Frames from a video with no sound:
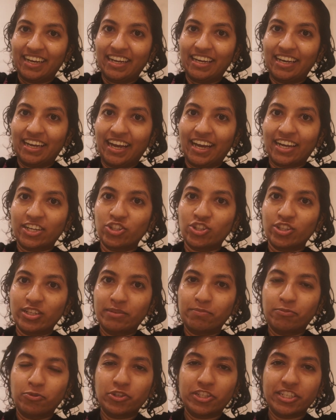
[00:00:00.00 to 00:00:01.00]
I'll
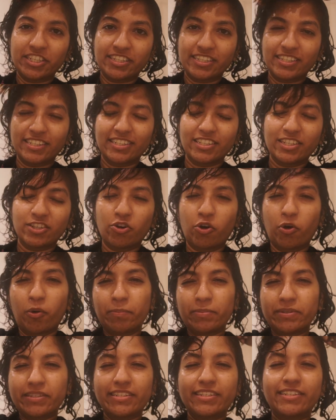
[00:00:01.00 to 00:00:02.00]
actually put it in the
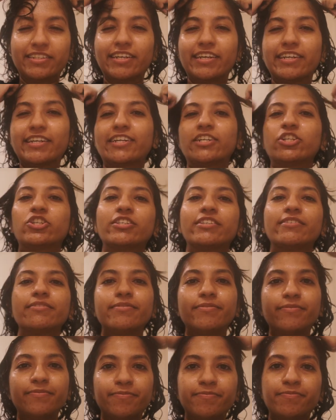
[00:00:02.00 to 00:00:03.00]
opposite
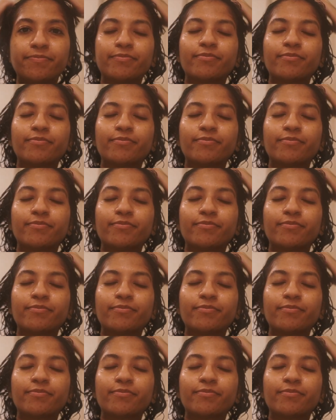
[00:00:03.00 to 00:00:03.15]
direction.